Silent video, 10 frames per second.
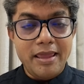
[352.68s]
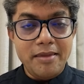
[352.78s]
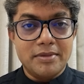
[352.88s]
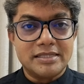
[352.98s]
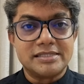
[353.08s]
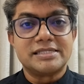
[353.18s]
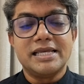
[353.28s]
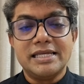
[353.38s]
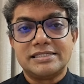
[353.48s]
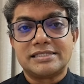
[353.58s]
payments
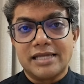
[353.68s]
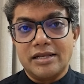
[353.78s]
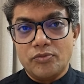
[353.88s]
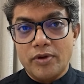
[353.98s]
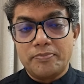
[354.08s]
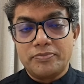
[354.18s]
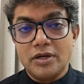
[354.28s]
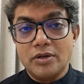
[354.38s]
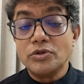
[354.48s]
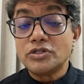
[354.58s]
inside web
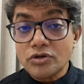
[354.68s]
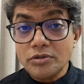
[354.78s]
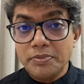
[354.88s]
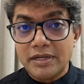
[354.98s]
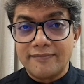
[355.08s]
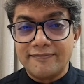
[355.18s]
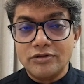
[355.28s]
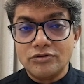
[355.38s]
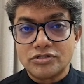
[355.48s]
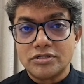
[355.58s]
three, which could be
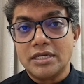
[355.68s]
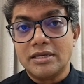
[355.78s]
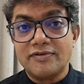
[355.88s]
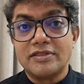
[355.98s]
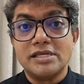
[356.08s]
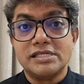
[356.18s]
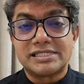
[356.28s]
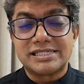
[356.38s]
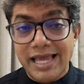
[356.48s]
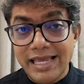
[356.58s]
revolutionary given the
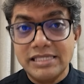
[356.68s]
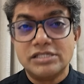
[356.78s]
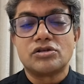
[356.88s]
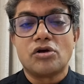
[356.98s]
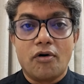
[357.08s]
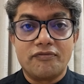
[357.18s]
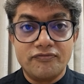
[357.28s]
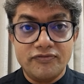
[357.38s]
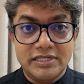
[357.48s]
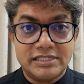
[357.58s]
size of
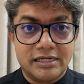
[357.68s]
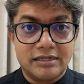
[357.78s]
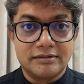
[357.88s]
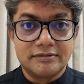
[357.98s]
Visa.